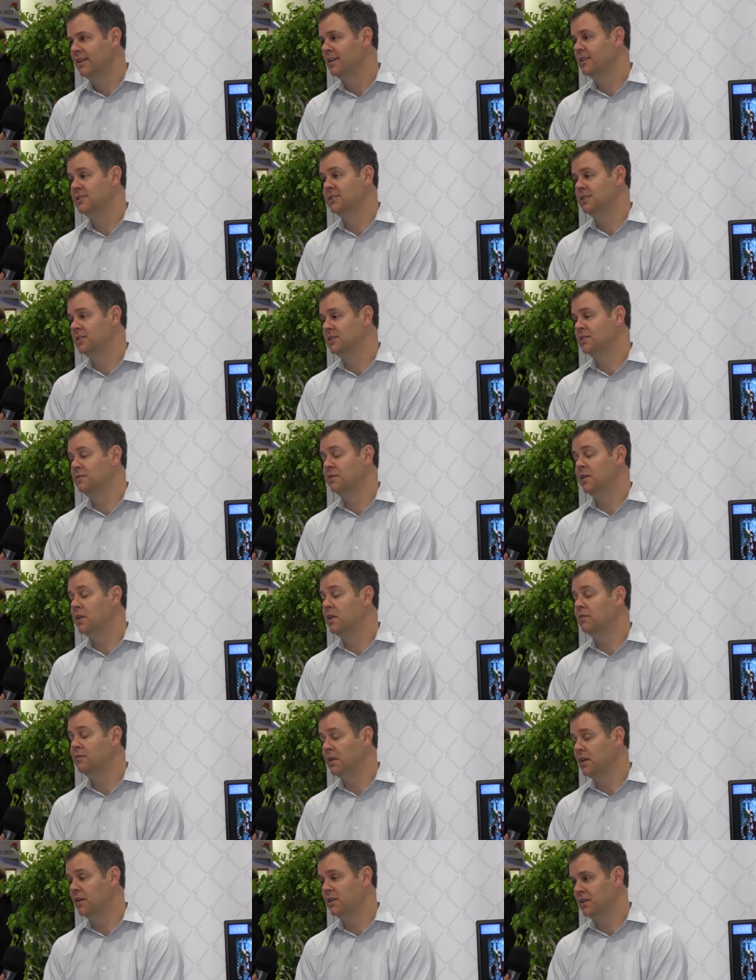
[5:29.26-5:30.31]
it's it's
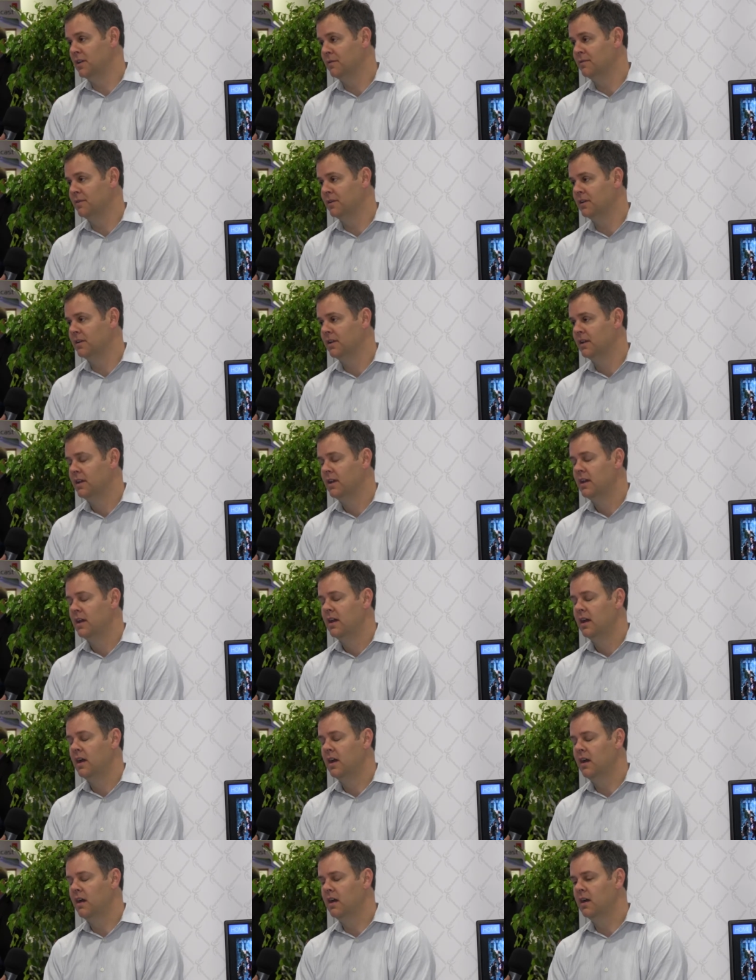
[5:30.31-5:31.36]
very very different. Yeah.
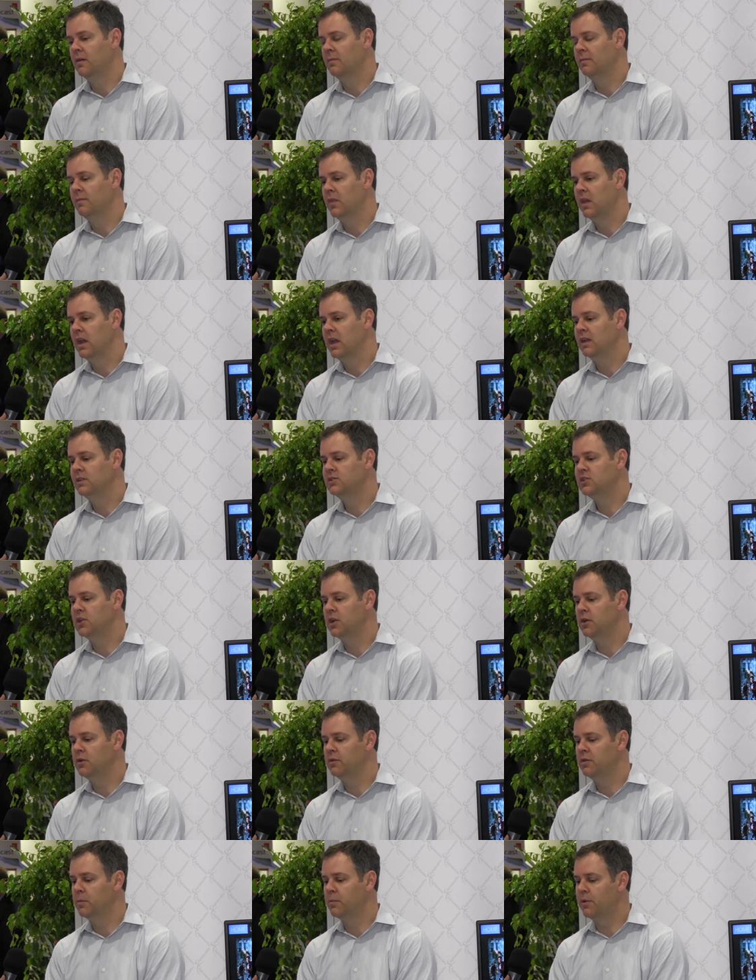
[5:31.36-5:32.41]
Um, and
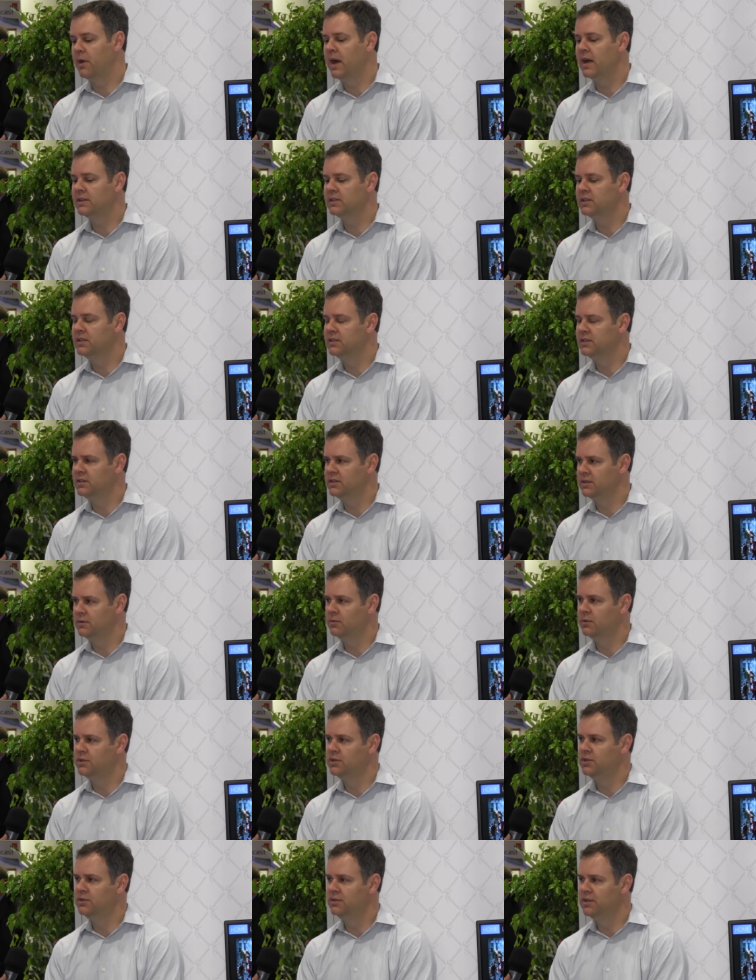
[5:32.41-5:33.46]
so the processes in
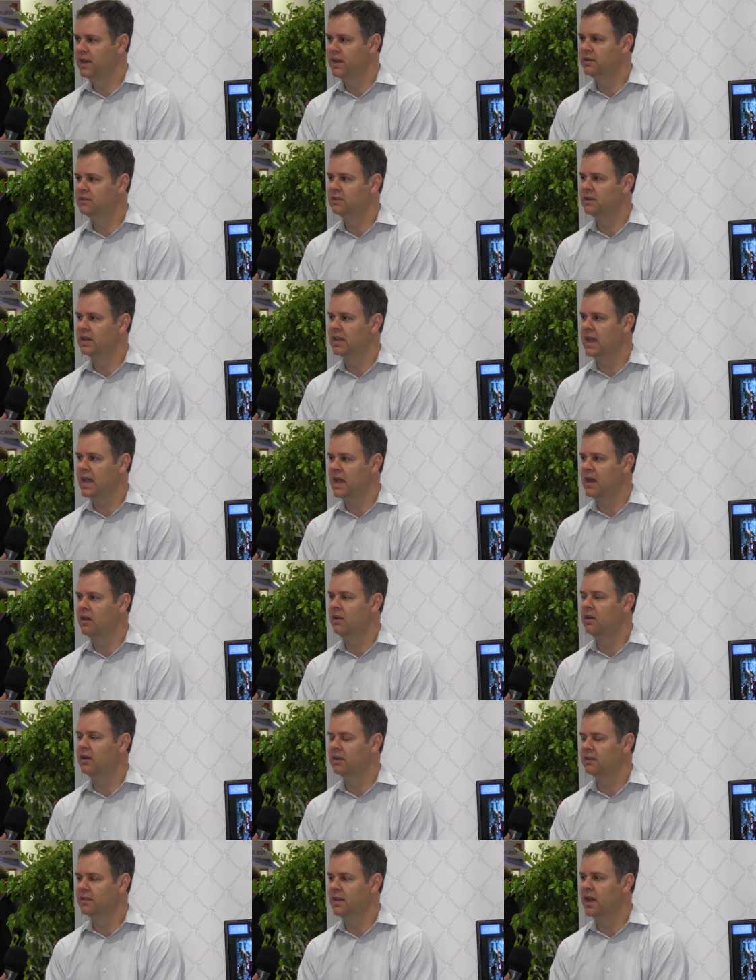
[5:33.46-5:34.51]
which you take to
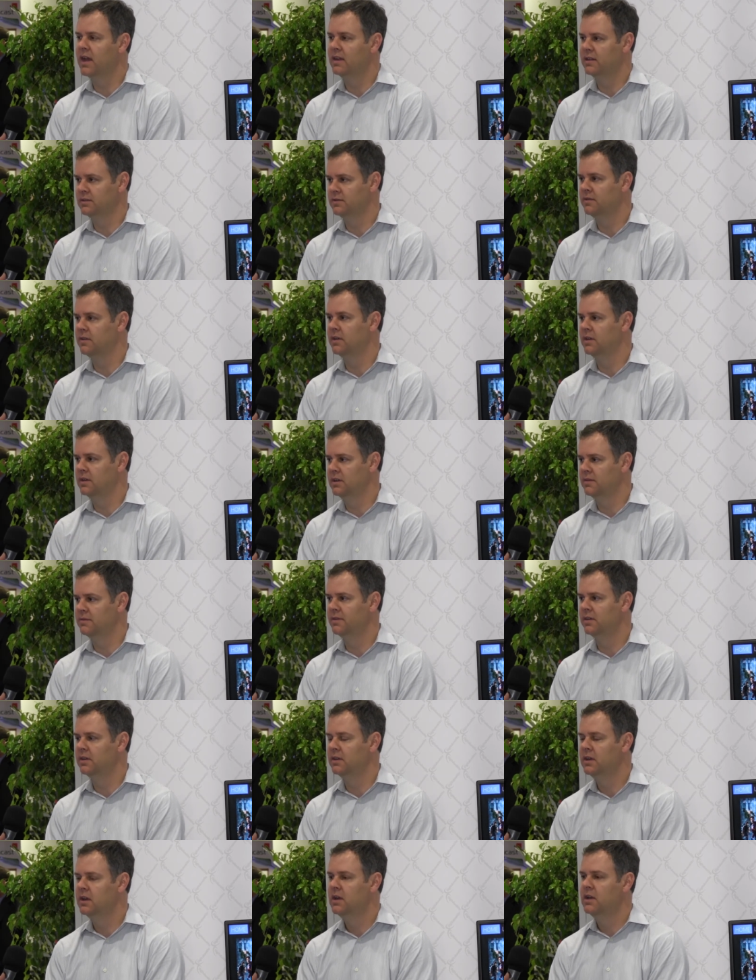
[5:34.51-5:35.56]
catalog that is very
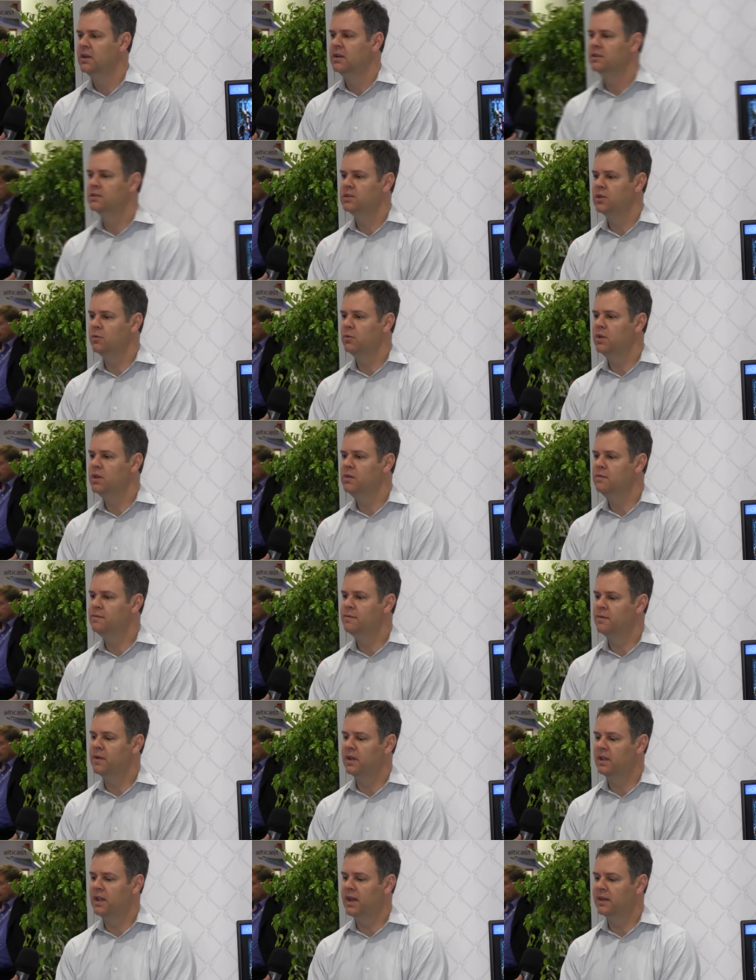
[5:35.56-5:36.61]
different. So we've
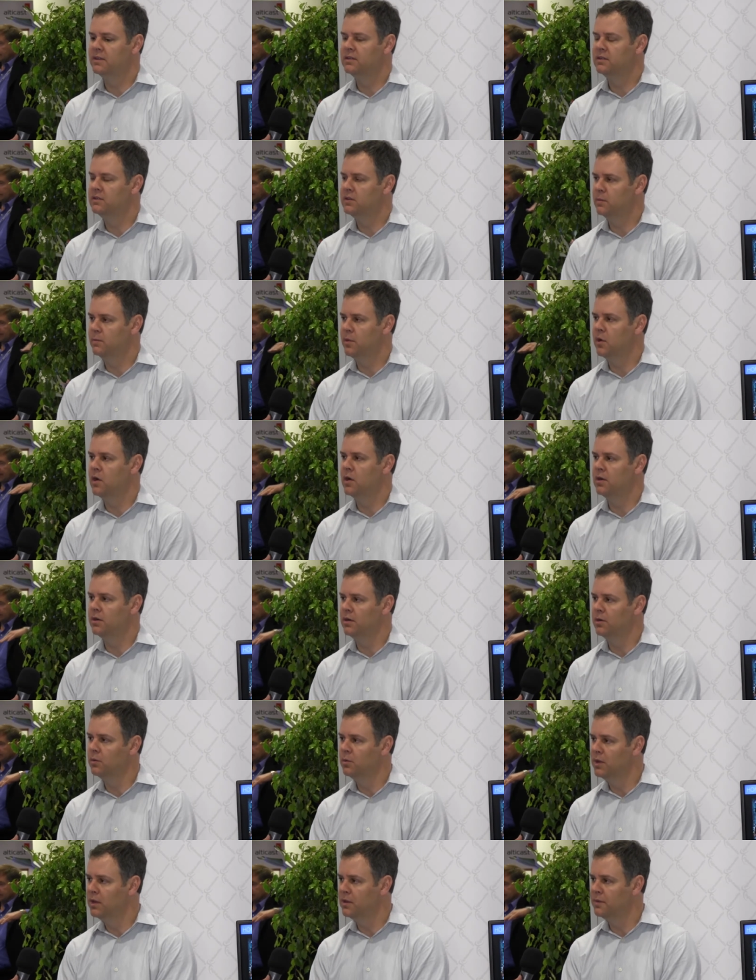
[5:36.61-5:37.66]
elected to
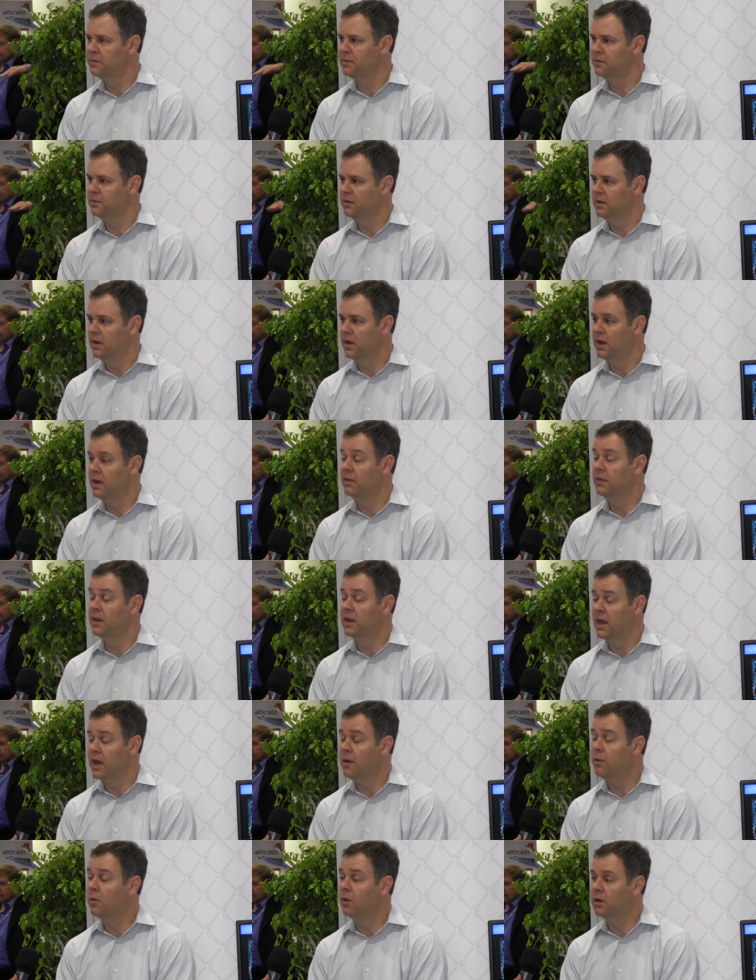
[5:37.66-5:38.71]
partner with uh, the
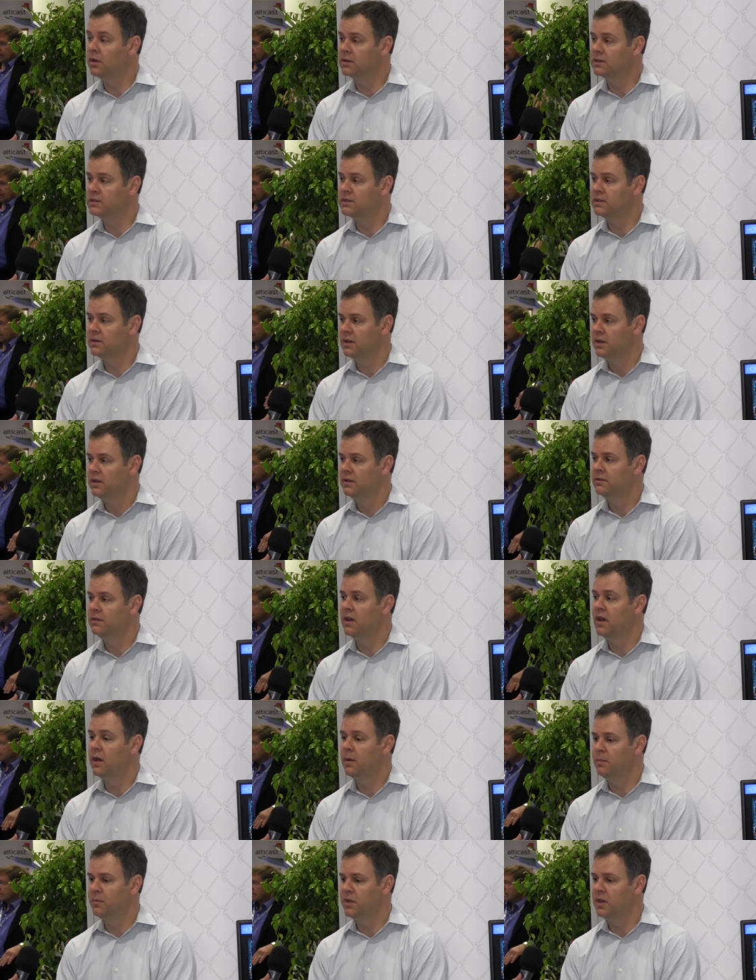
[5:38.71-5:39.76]
networks to
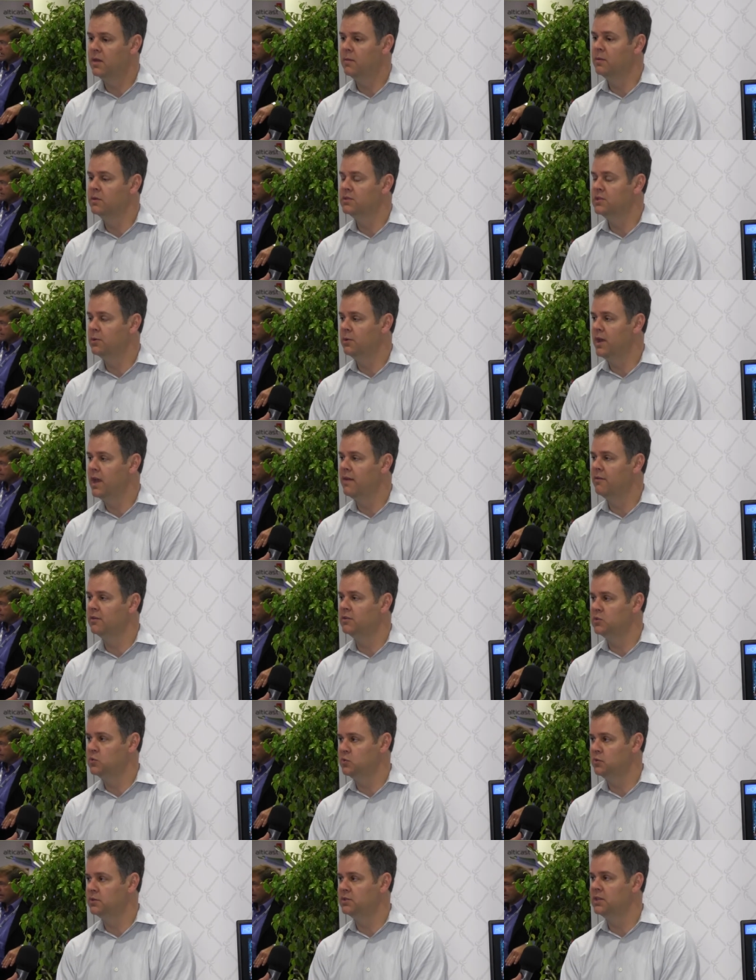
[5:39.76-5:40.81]
help them, and so we have a
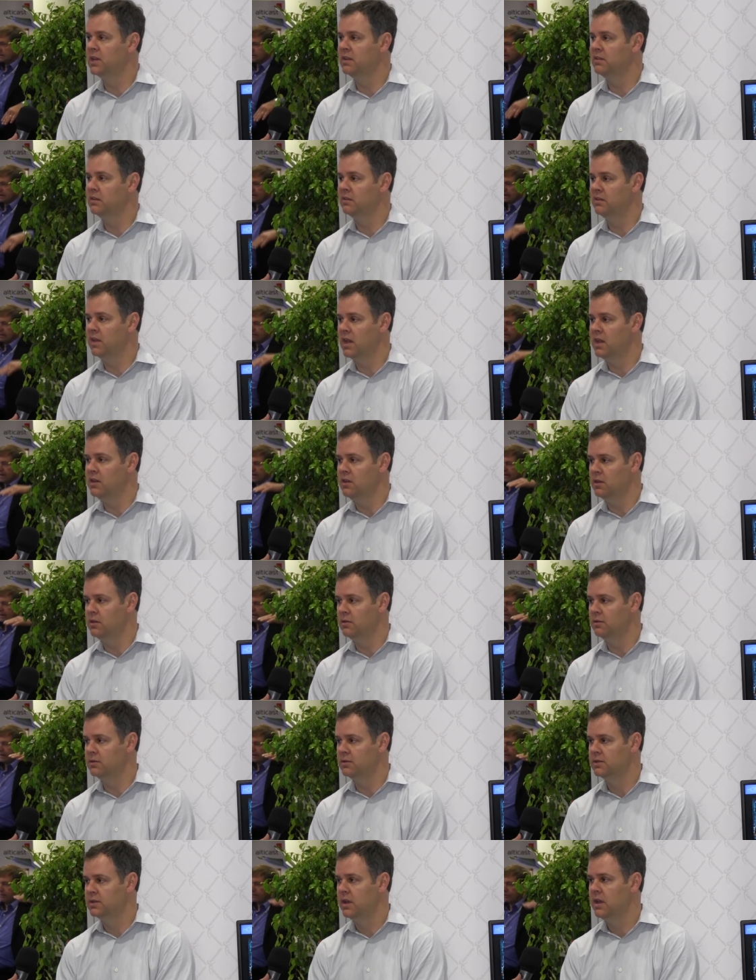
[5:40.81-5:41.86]
tool set that they
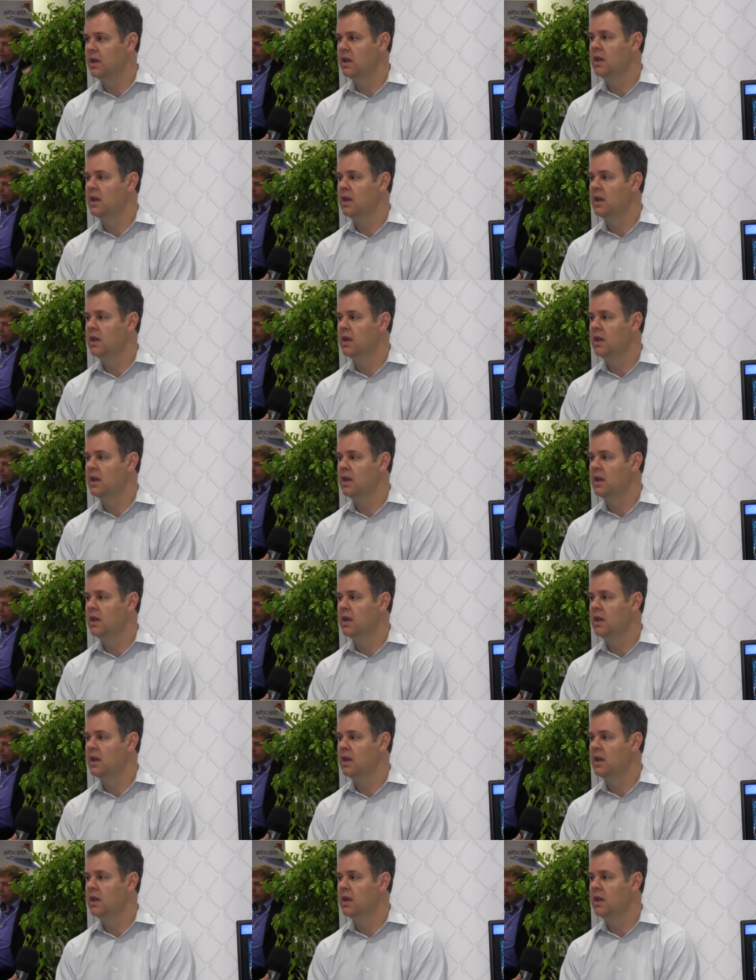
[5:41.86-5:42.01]
use,